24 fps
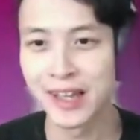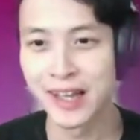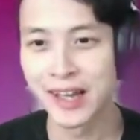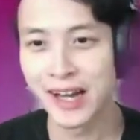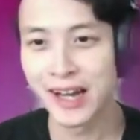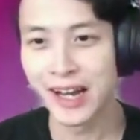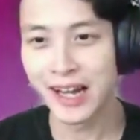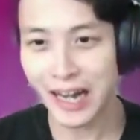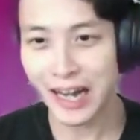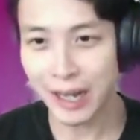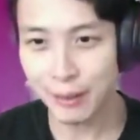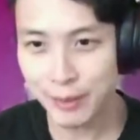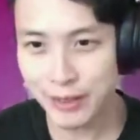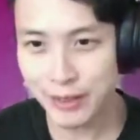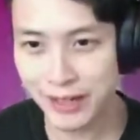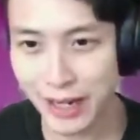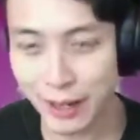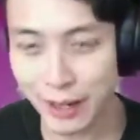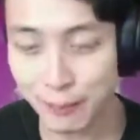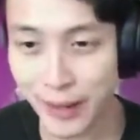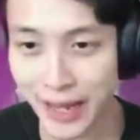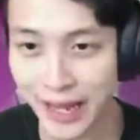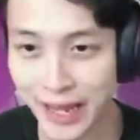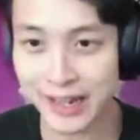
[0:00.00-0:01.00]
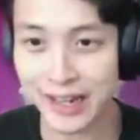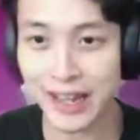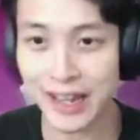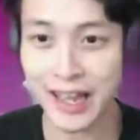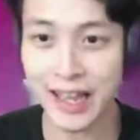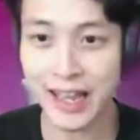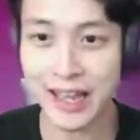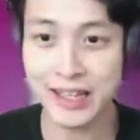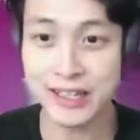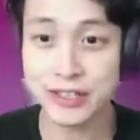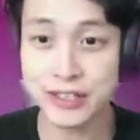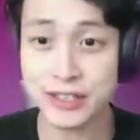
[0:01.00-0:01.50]
Allow me to come back
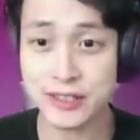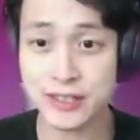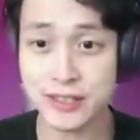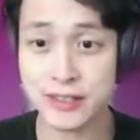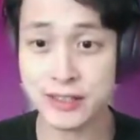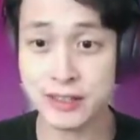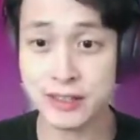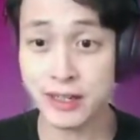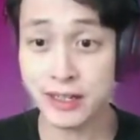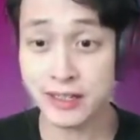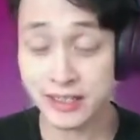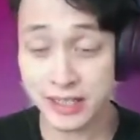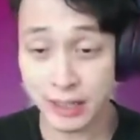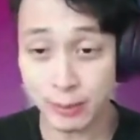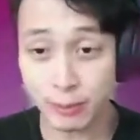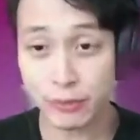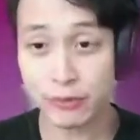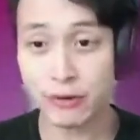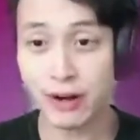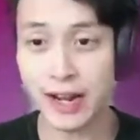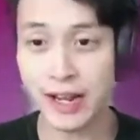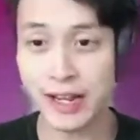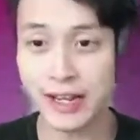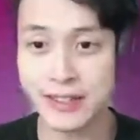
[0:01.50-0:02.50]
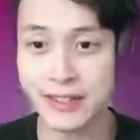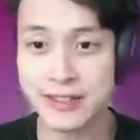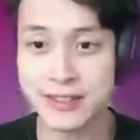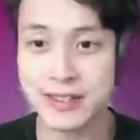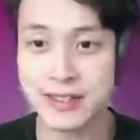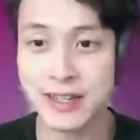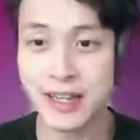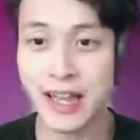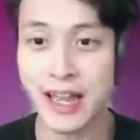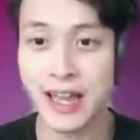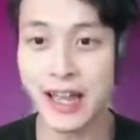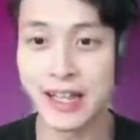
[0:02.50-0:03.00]
and just
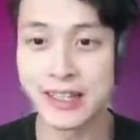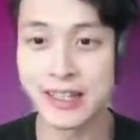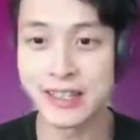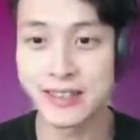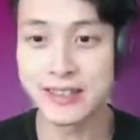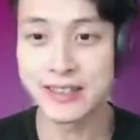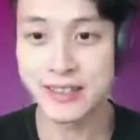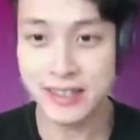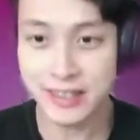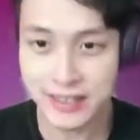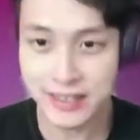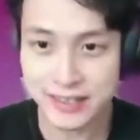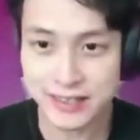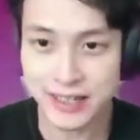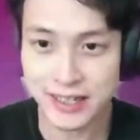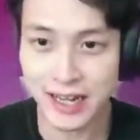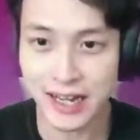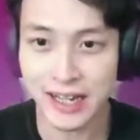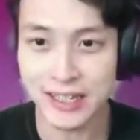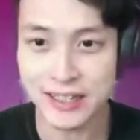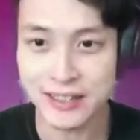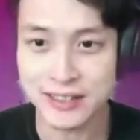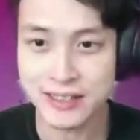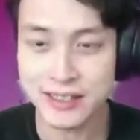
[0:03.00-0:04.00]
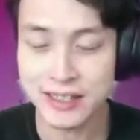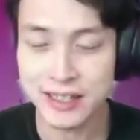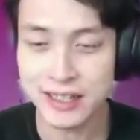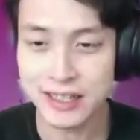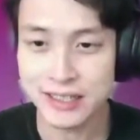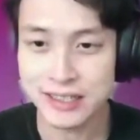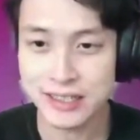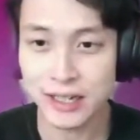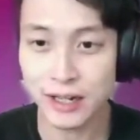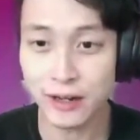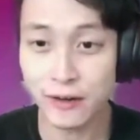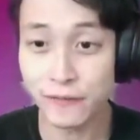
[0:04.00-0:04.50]
summarize and synthesize
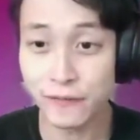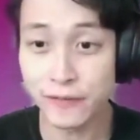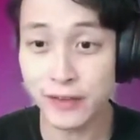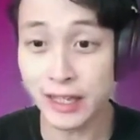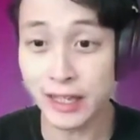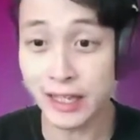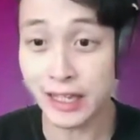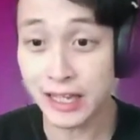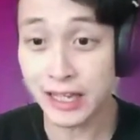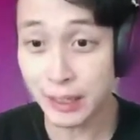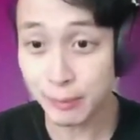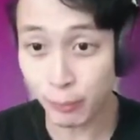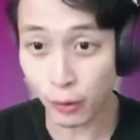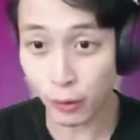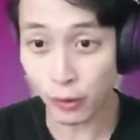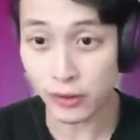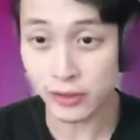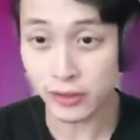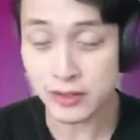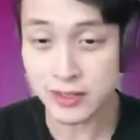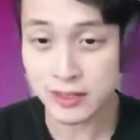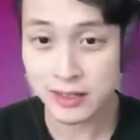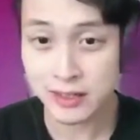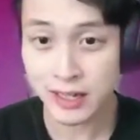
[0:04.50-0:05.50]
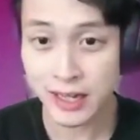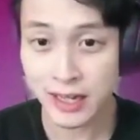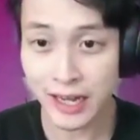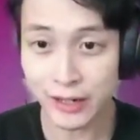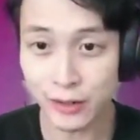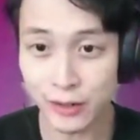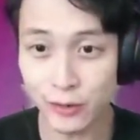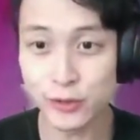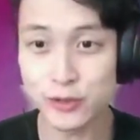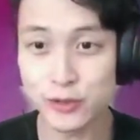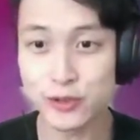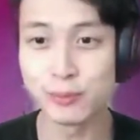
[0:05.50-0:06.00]
some of the key points and
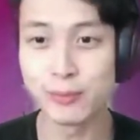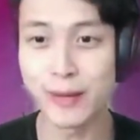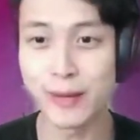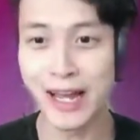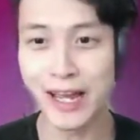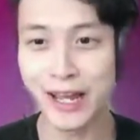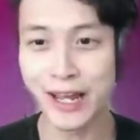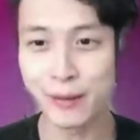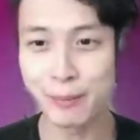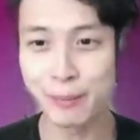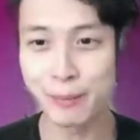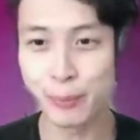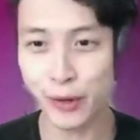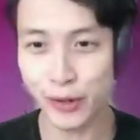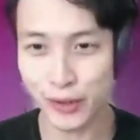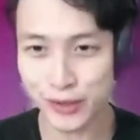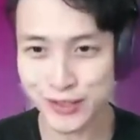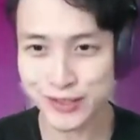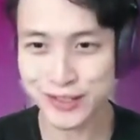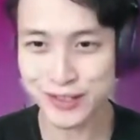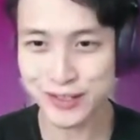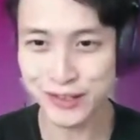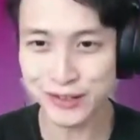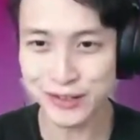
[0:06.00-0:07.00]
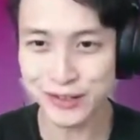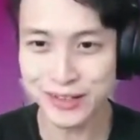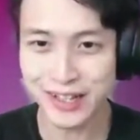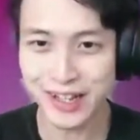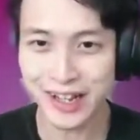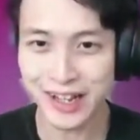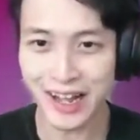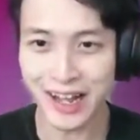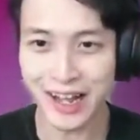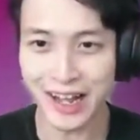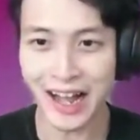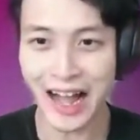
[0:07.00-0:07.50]
also my personal
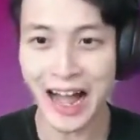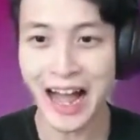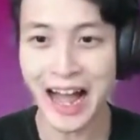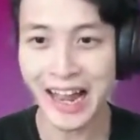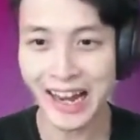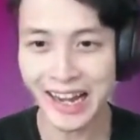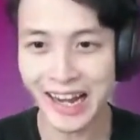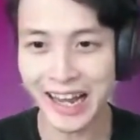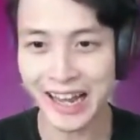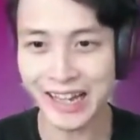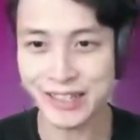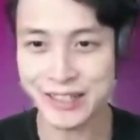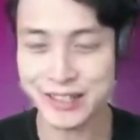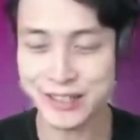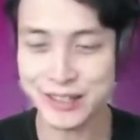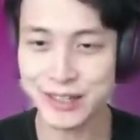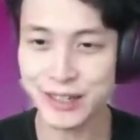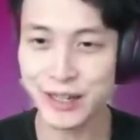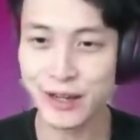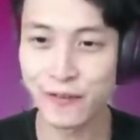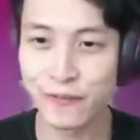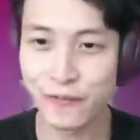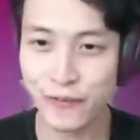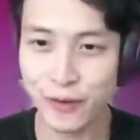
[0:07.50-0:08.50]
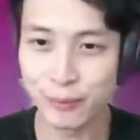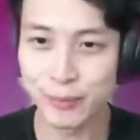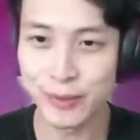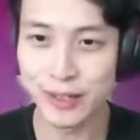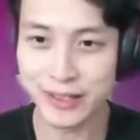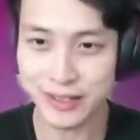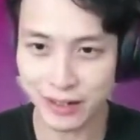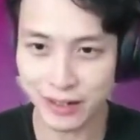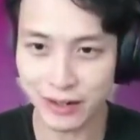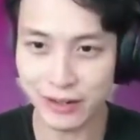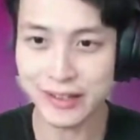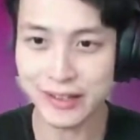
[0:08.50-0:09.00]
highlights from the
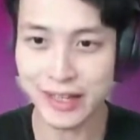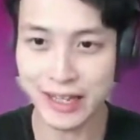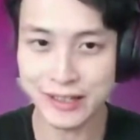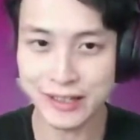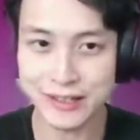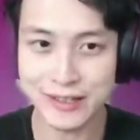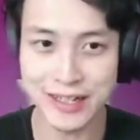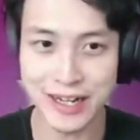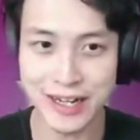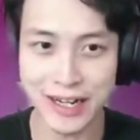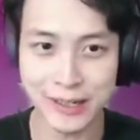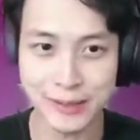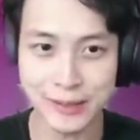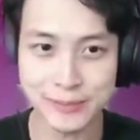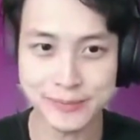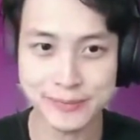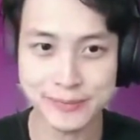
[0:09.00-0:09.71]
content today.